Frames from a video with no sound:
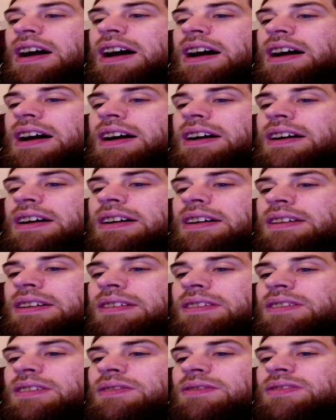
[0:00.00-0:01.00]

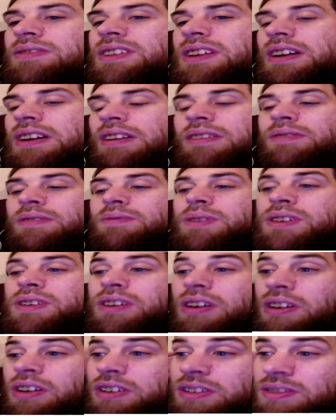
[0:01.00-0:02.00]
we're
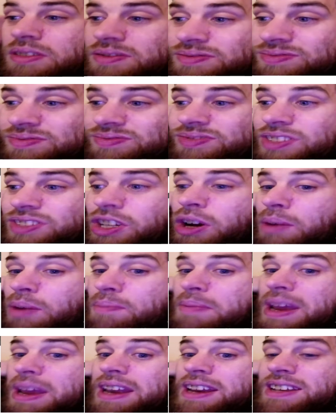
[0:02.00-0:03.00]
not
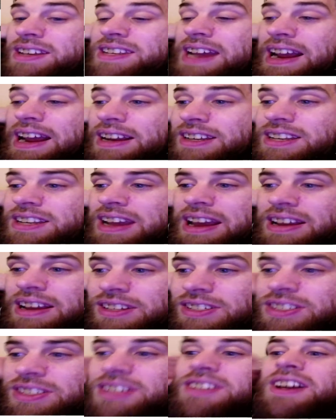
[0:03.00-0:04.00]
got many deck
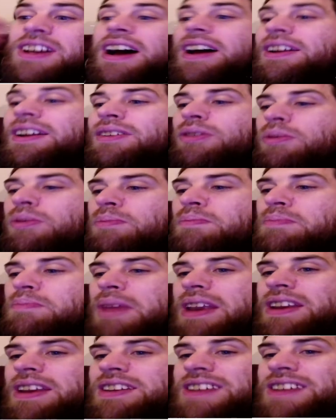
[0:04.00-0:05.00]
techs done or
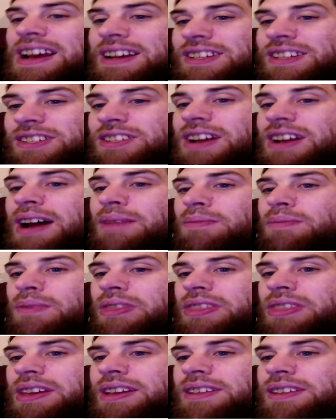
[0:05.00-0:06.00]
many decks done
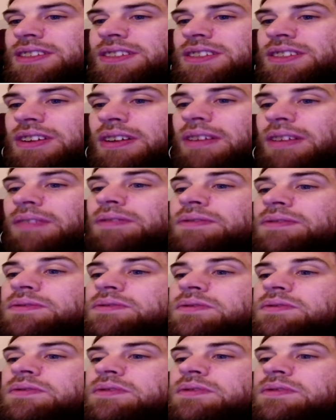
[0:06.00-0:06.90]
with this. So,